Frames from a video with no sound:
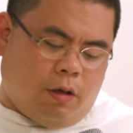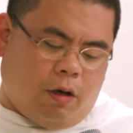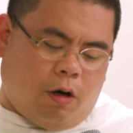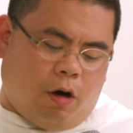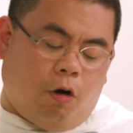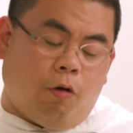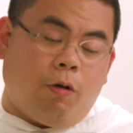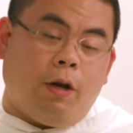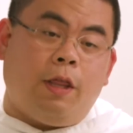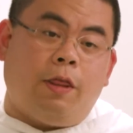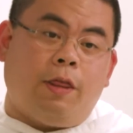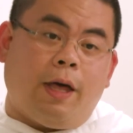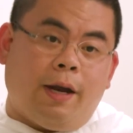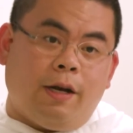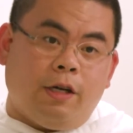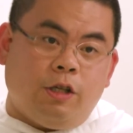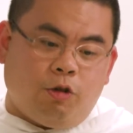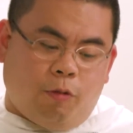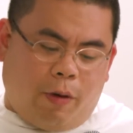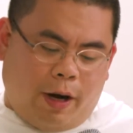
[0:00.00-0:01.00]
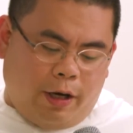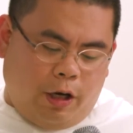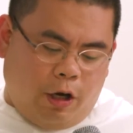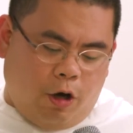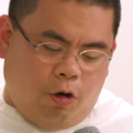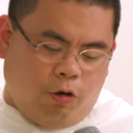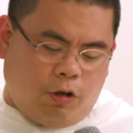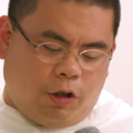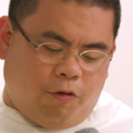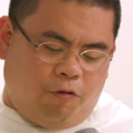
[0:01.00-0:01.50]
only then do I
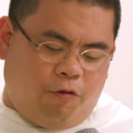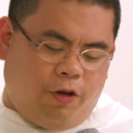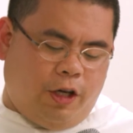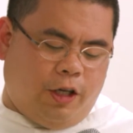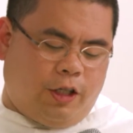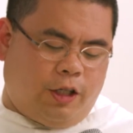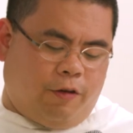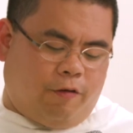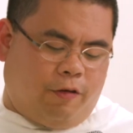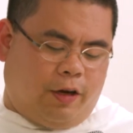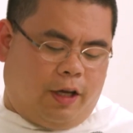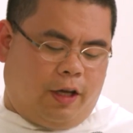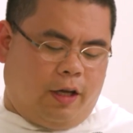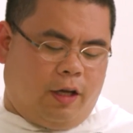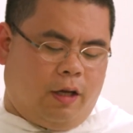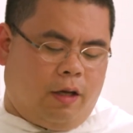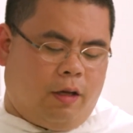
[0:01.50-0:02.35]
know definitively